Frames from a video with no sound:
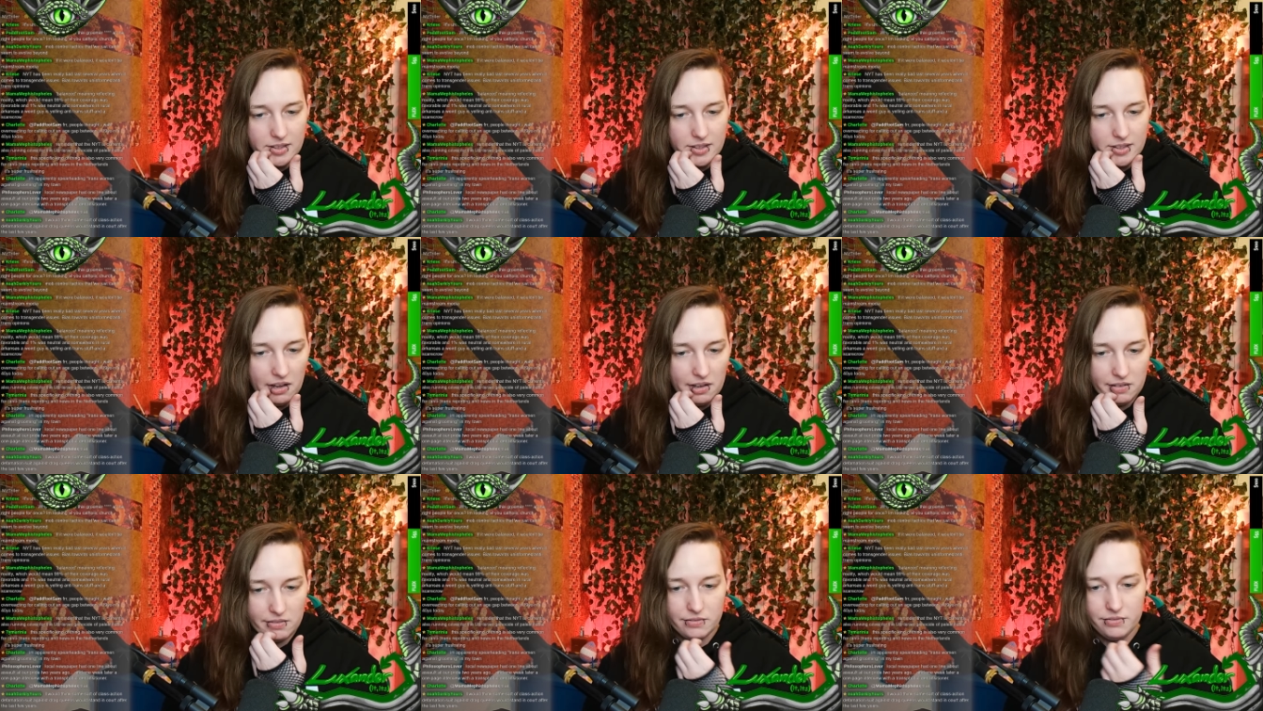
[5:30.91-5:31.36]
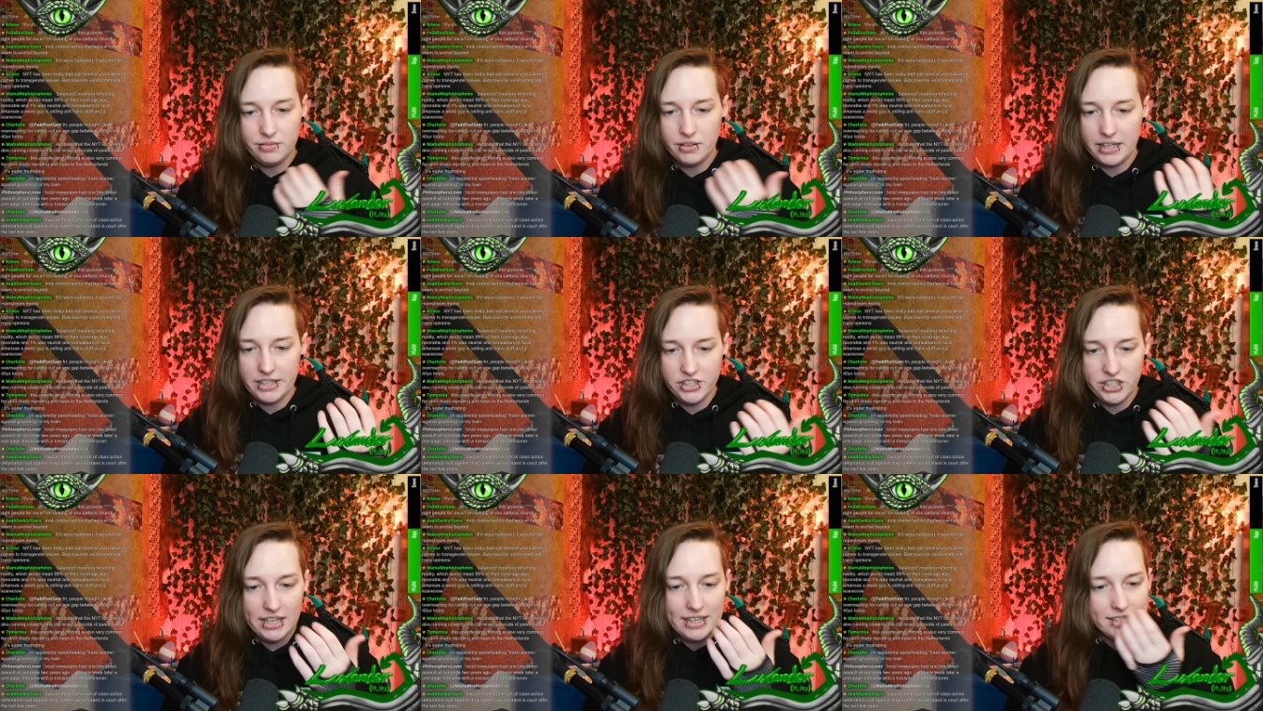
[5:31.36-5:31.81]
of
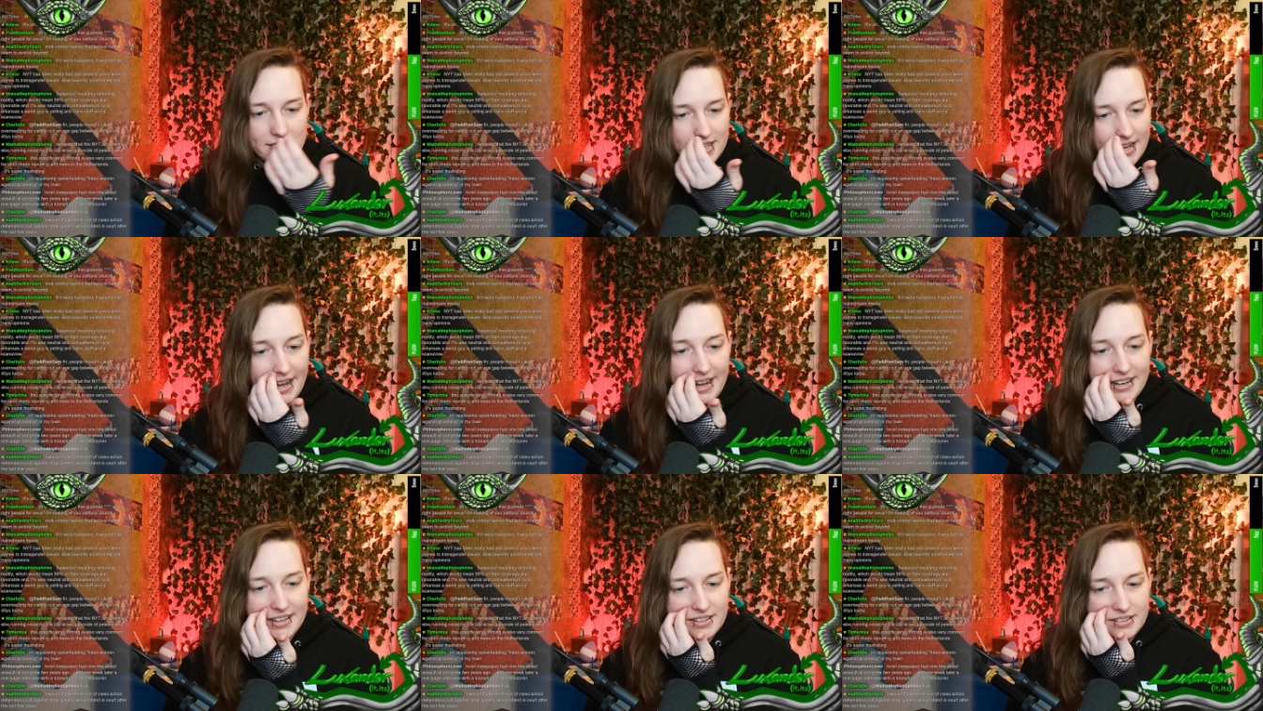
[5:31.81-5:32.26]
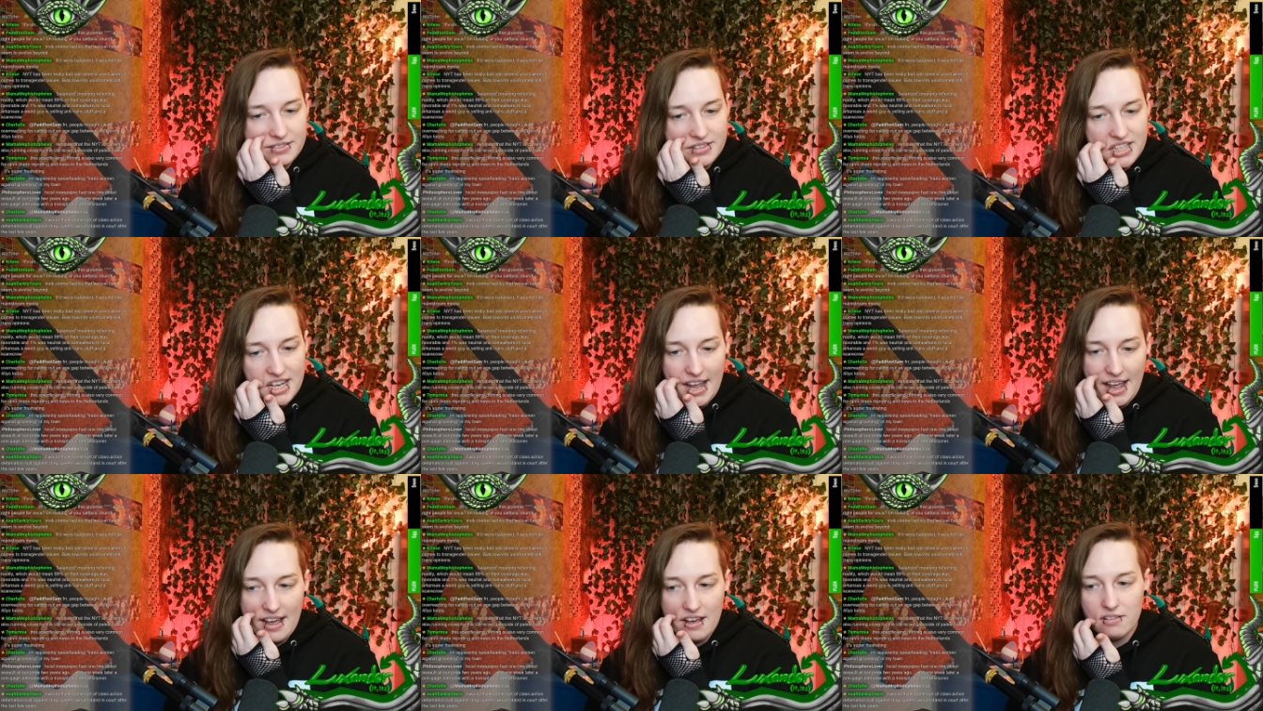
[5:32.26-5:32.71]
a genocide
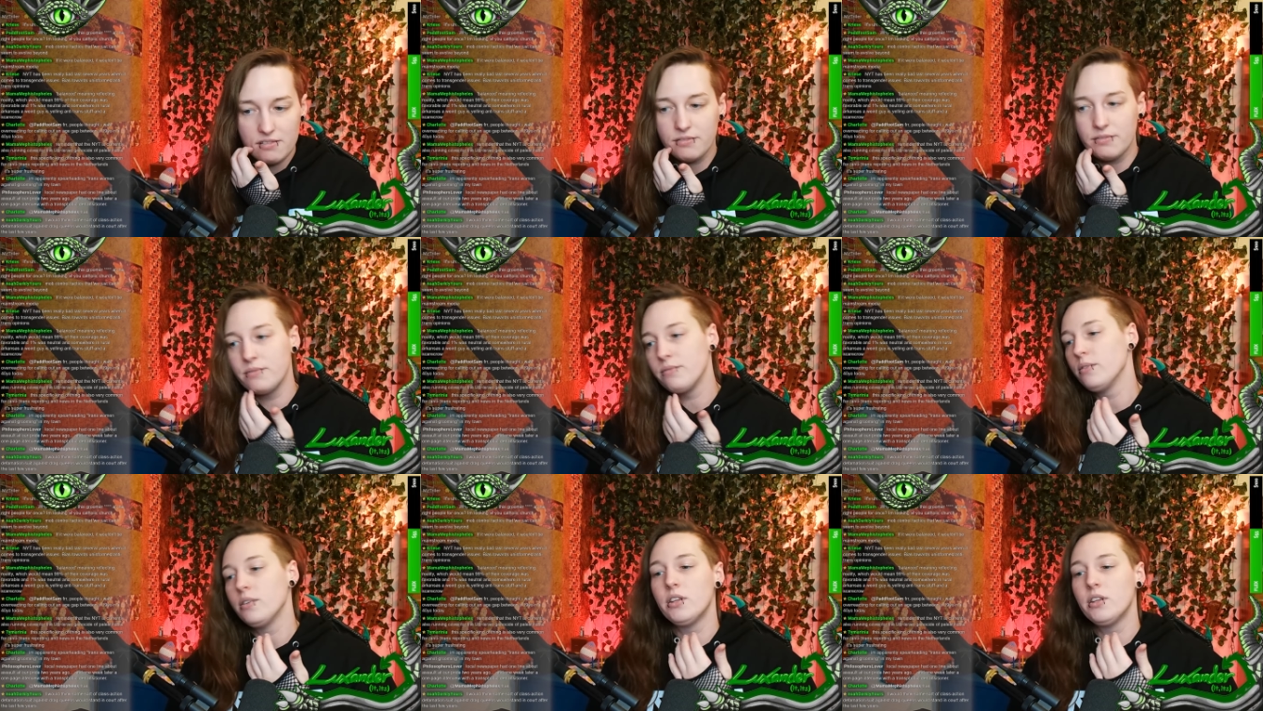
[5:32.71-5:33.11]
to have